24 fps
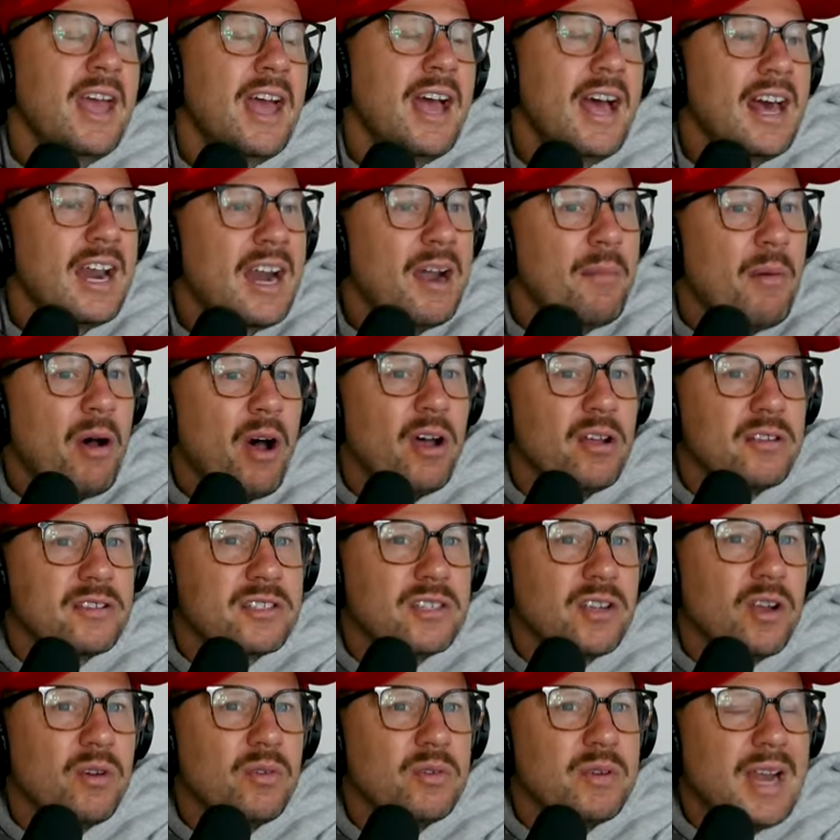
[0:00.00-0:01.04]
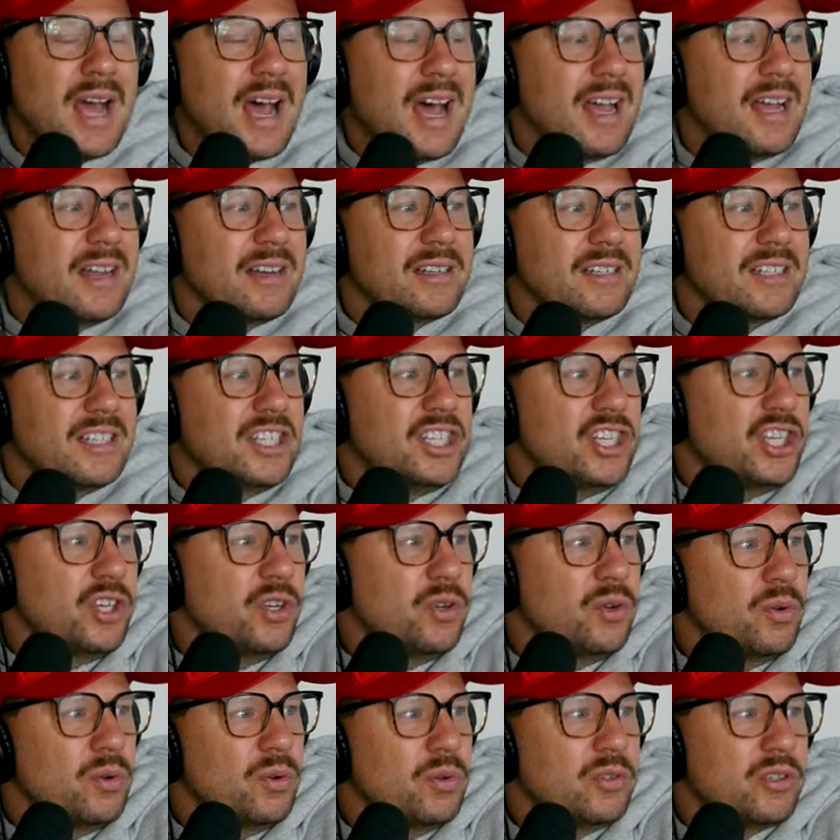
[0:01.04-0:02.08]
And I'm also not
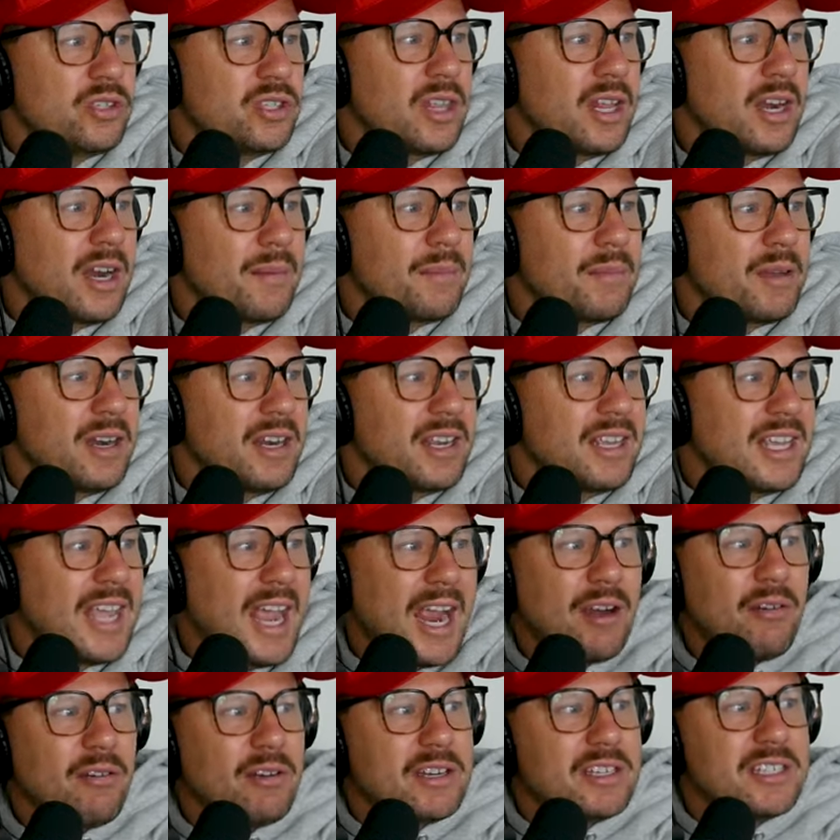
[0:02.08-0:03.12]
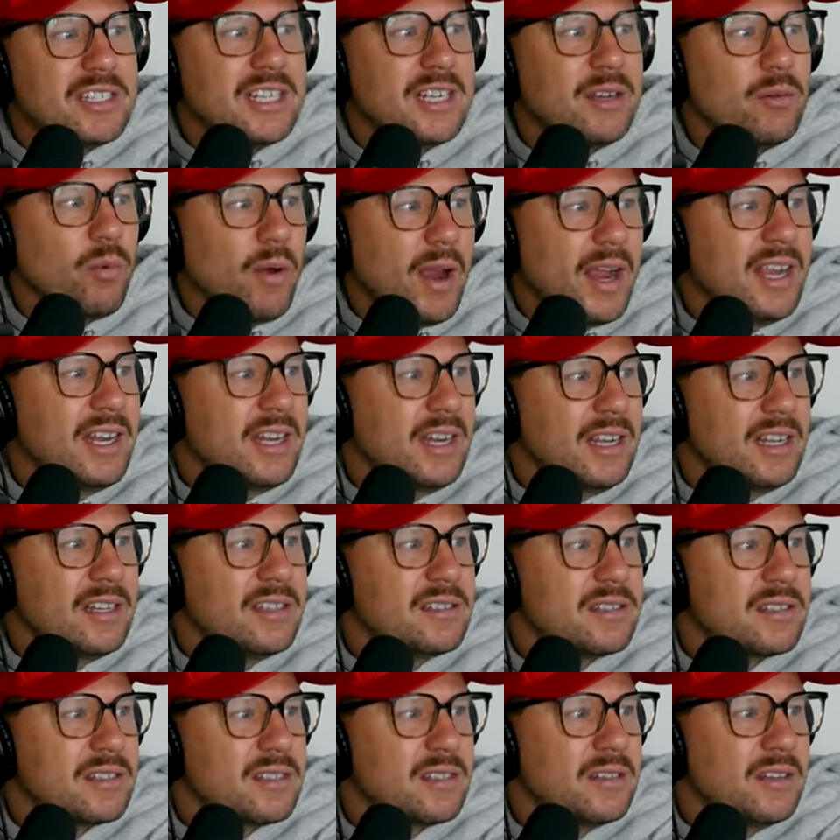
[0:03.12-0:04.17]
huge that I'm going to guarantee ratings.